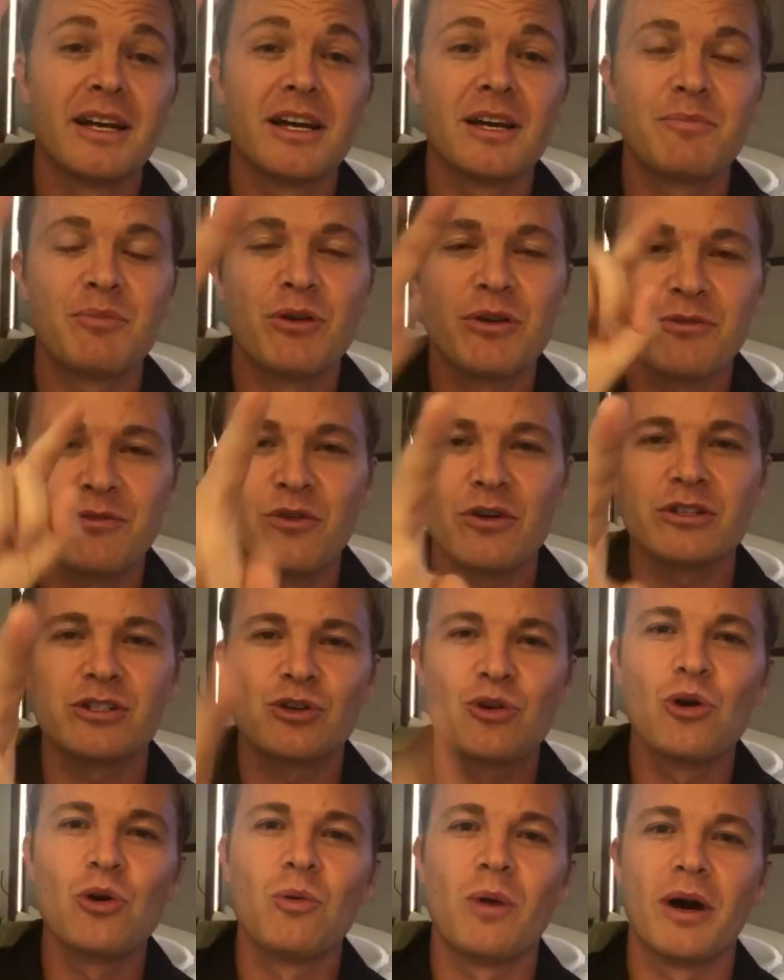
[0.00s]
Point 4 is a
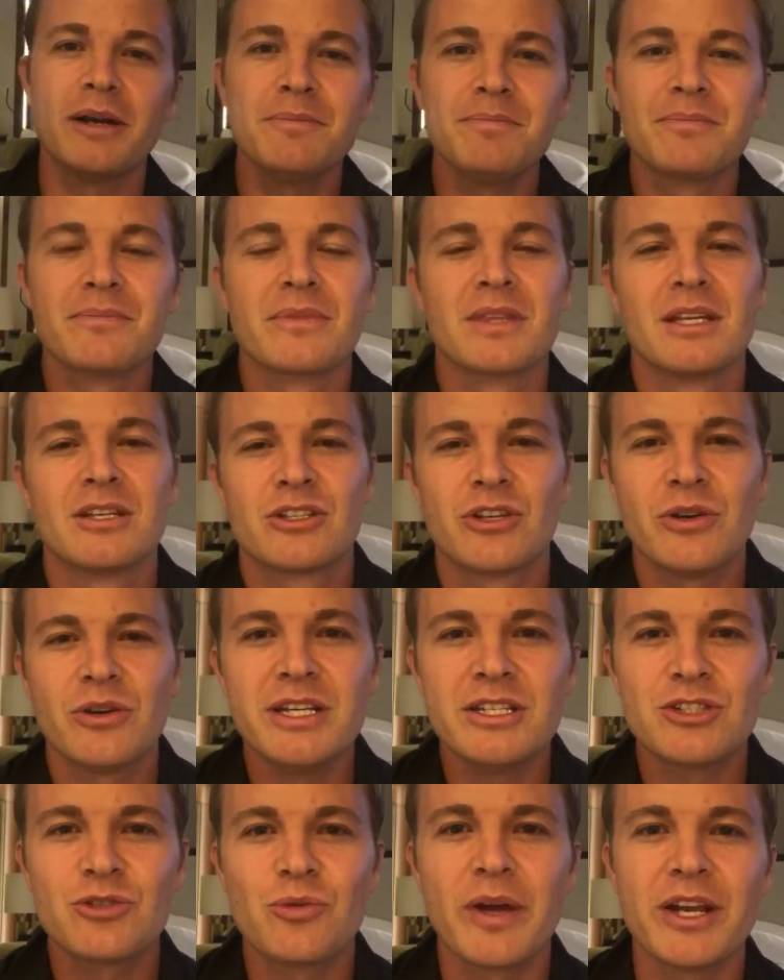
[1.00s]
cool one. So
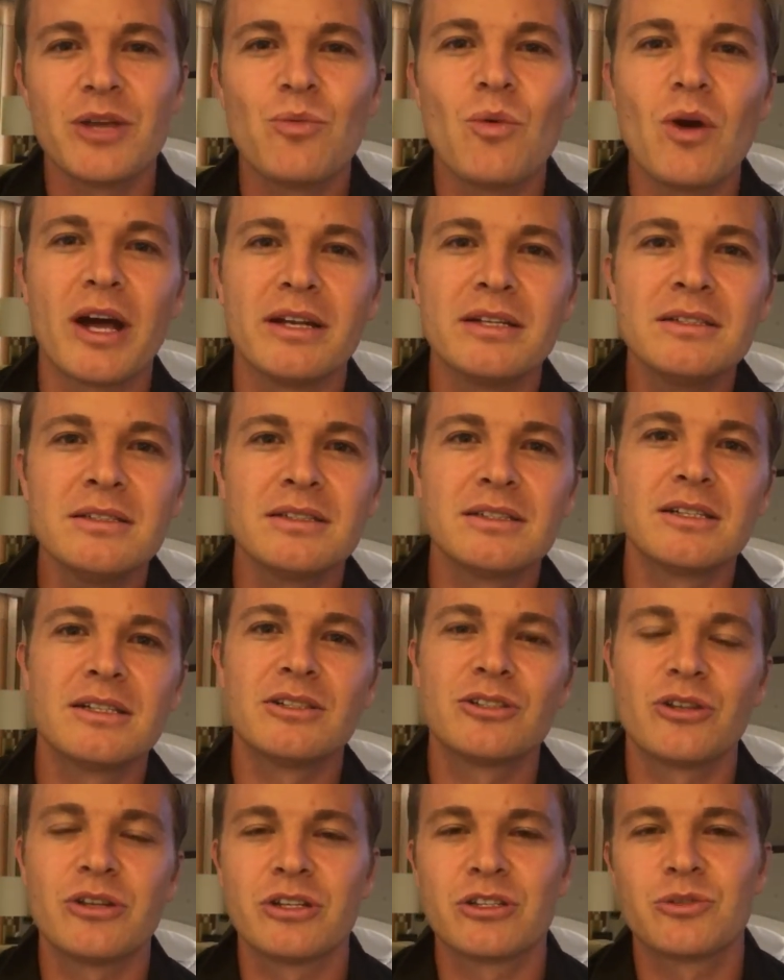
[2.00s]
he's 21,
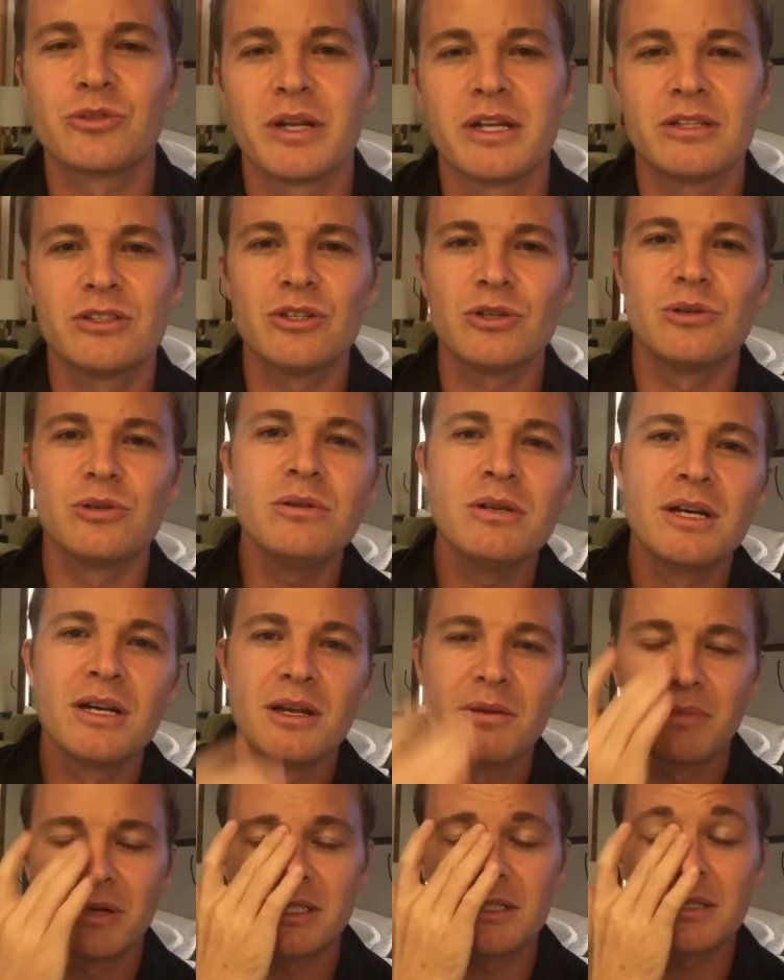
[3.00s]
turning 22,
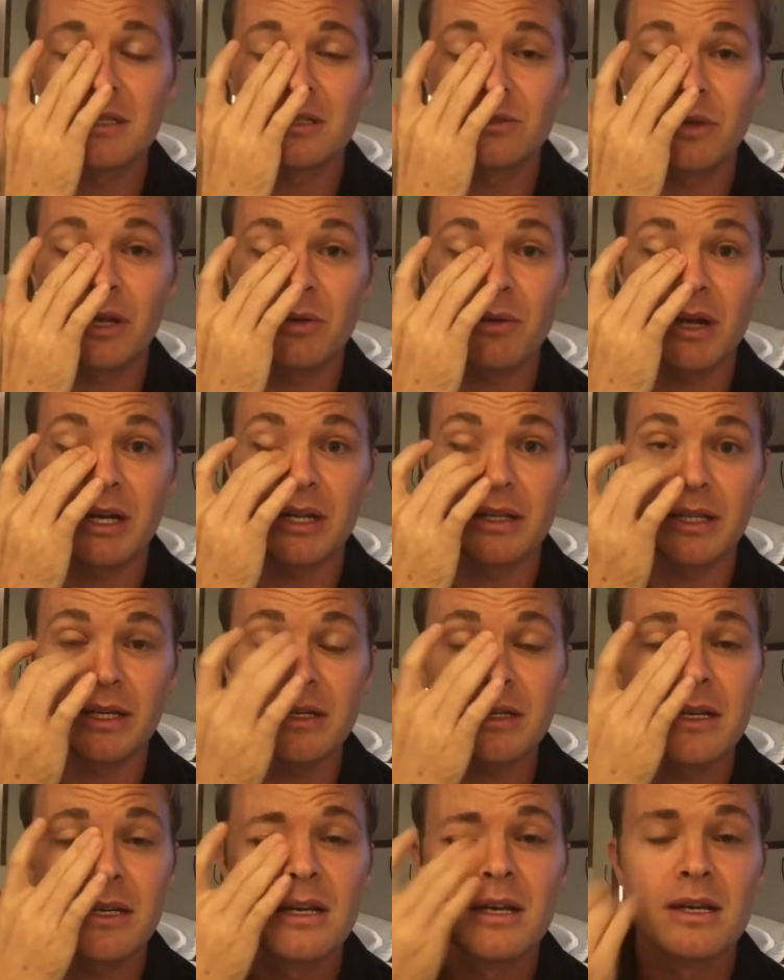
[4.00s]
but still 21, I
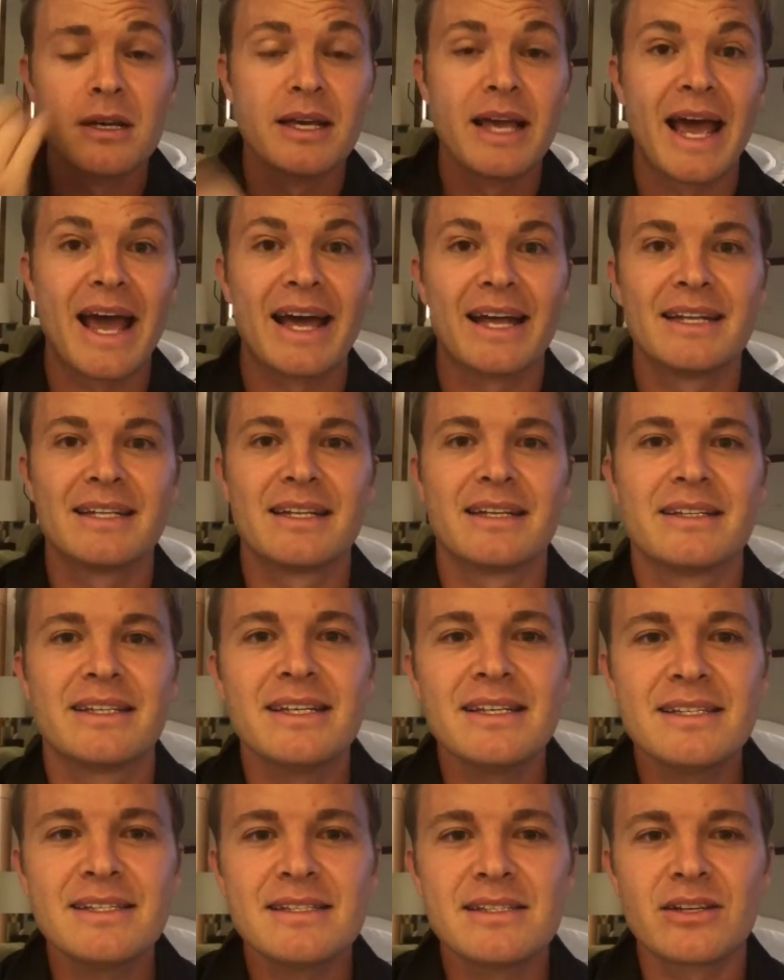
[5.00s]
think. And
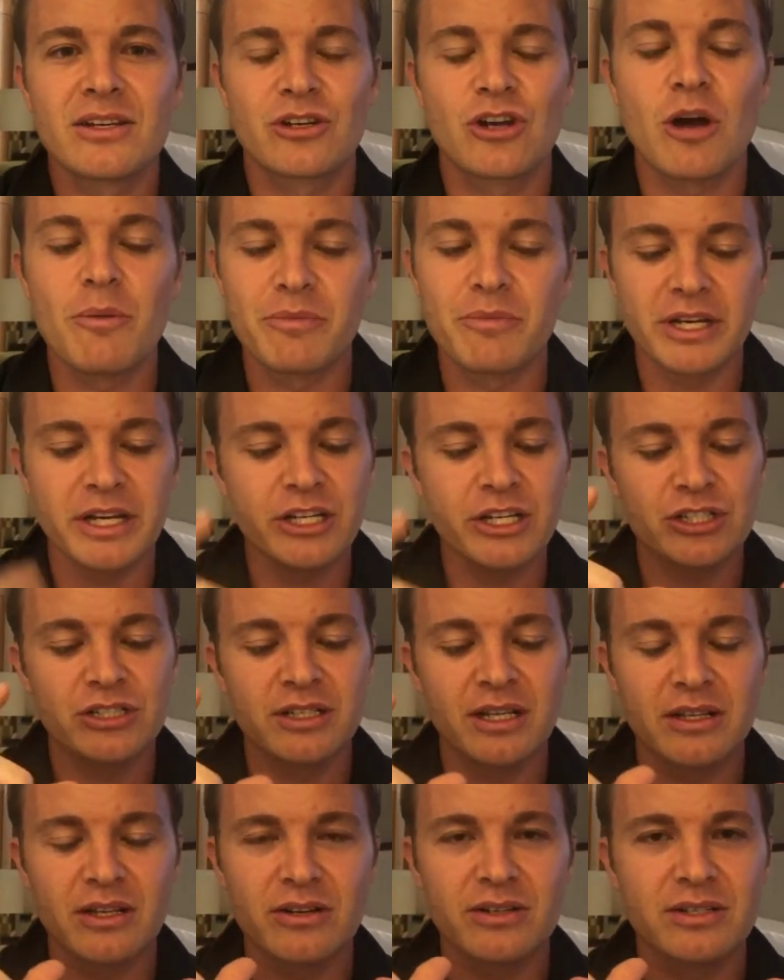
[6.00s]
this is a combination
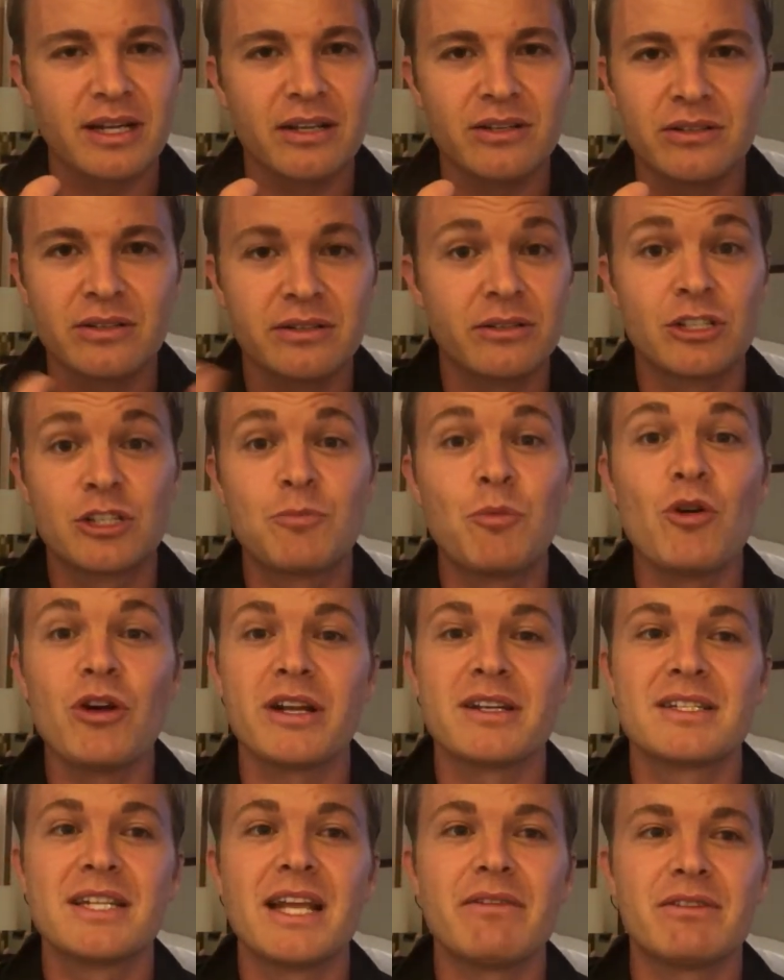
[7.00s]
that I think the sport
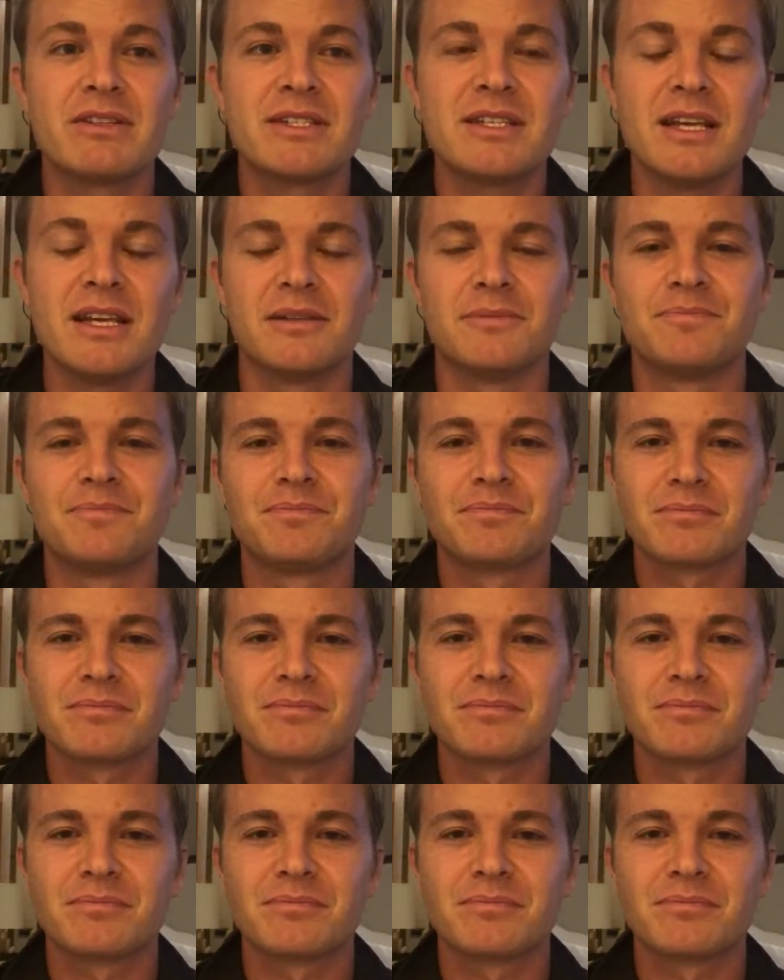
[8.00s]
has never seen.